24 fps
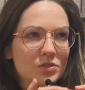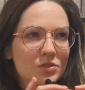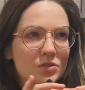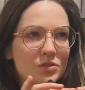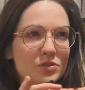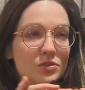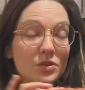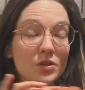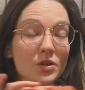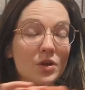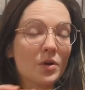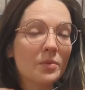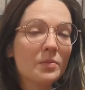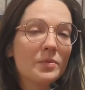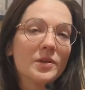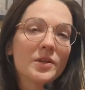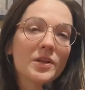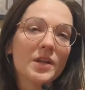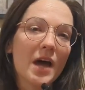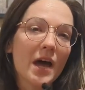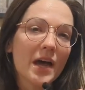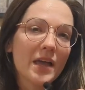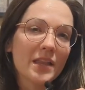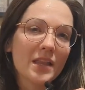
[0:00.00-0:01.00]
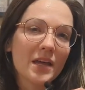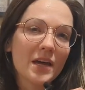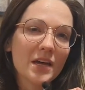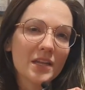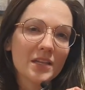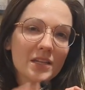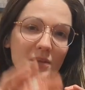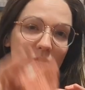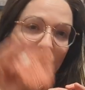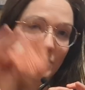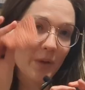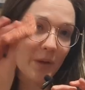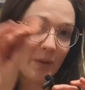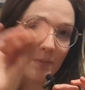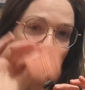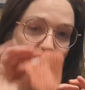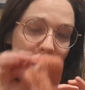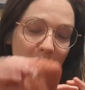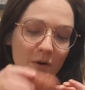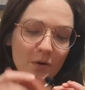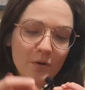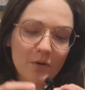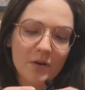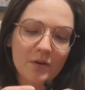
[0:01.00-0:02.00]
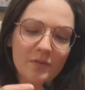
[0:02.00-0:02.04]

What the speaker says: trilobal nylon, the rainbow